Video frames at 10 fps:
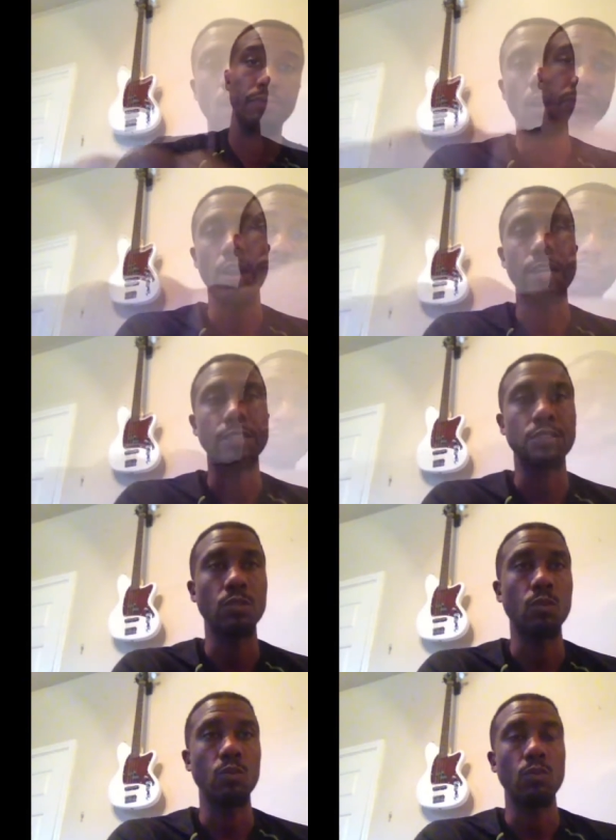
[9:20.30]
All right,
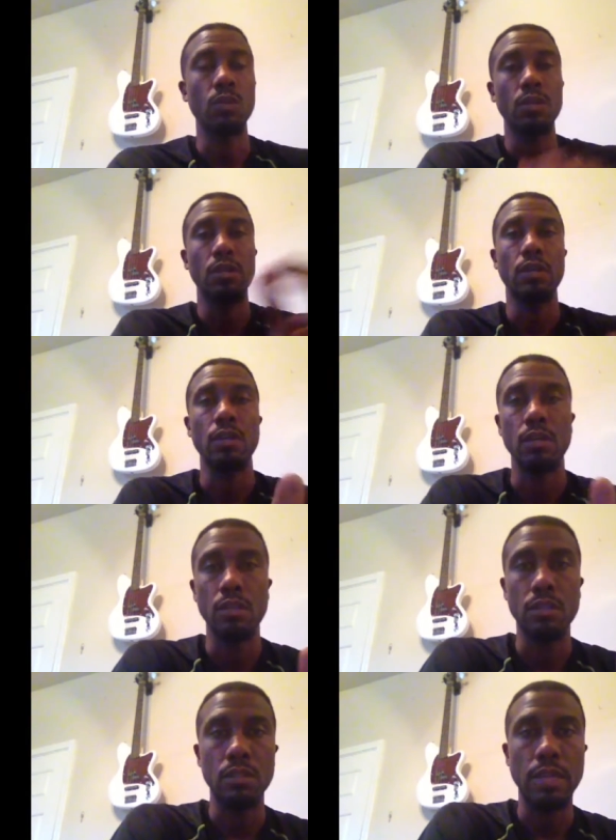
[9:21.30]
so
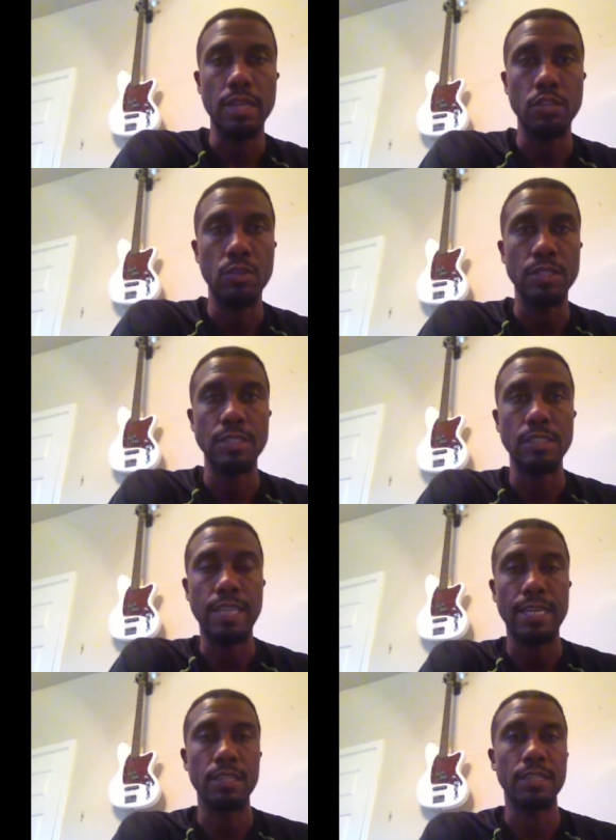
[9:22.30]
you can
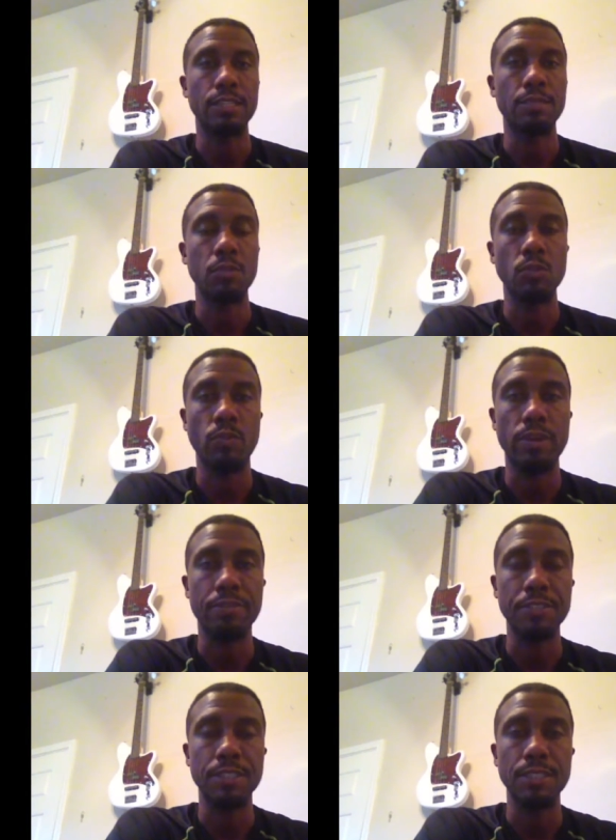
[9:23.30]
take a look at some of those
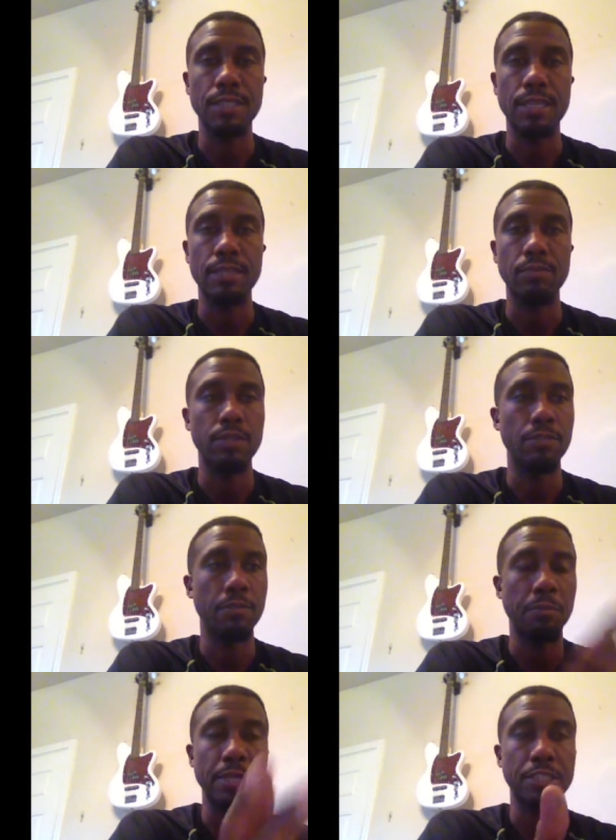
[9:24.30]
references that we've
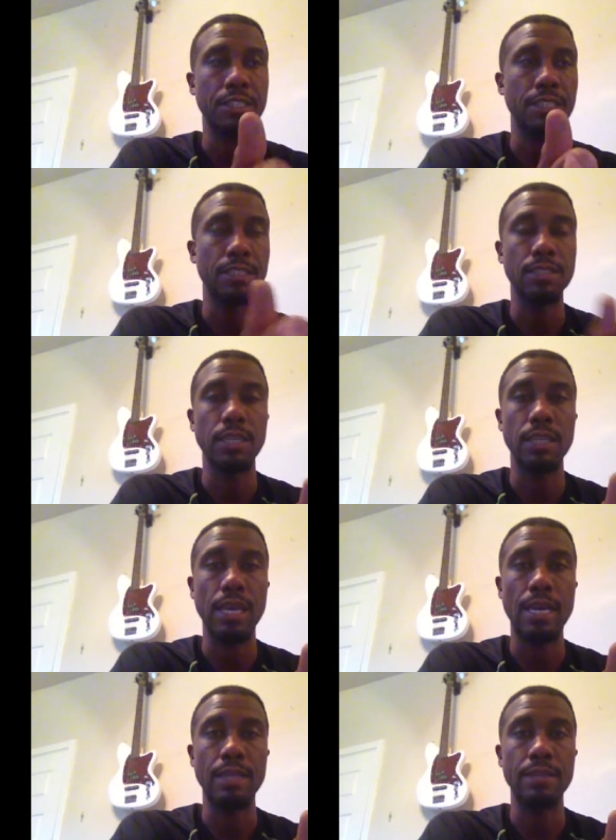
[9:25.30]
mentioned in the
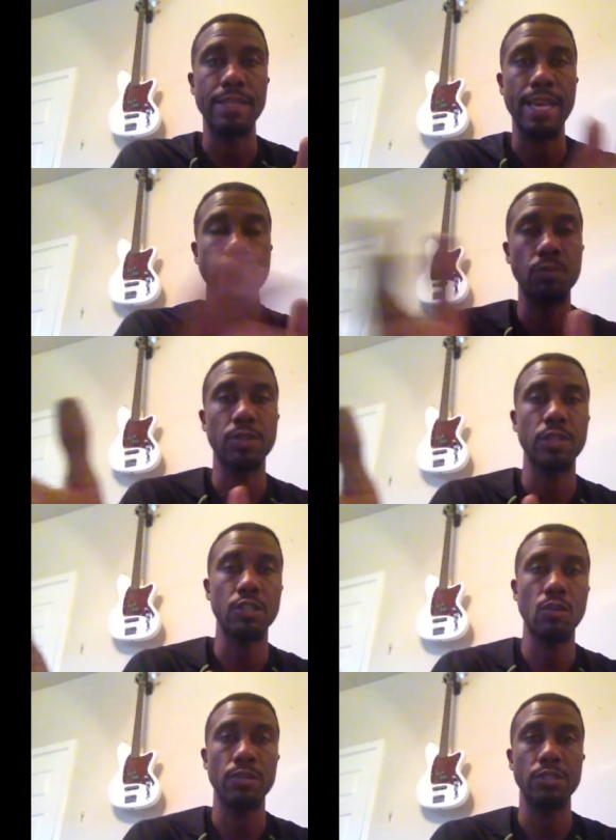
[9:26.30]
study. Next, we're going to
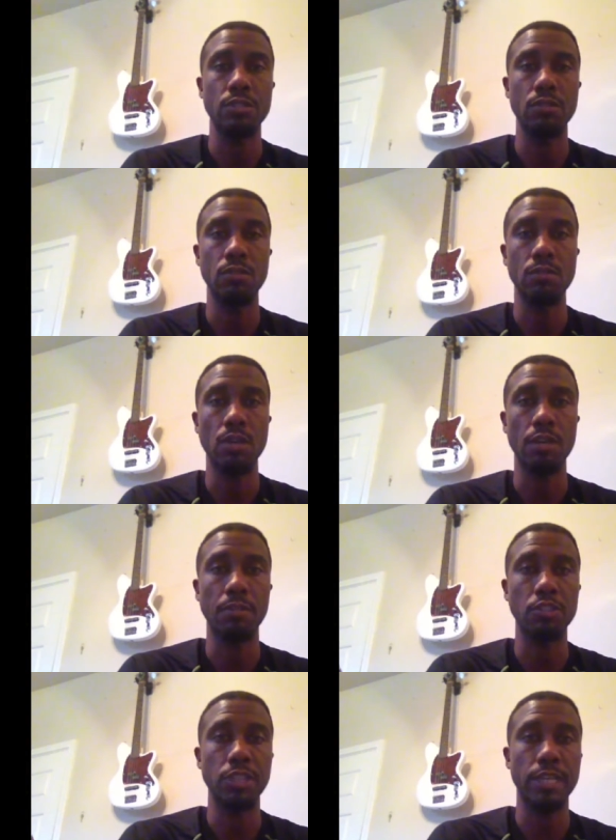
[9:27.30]
go into talking
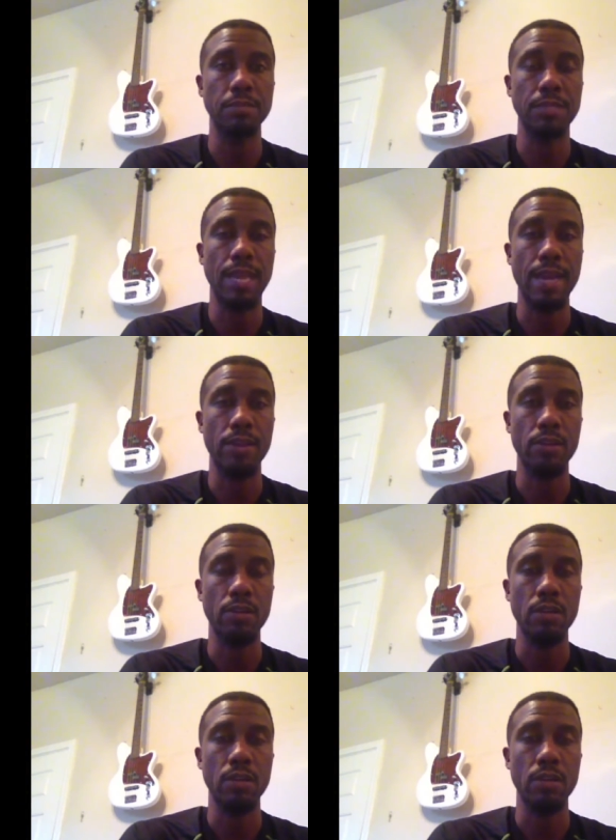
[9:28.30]
about Jacob's ladder,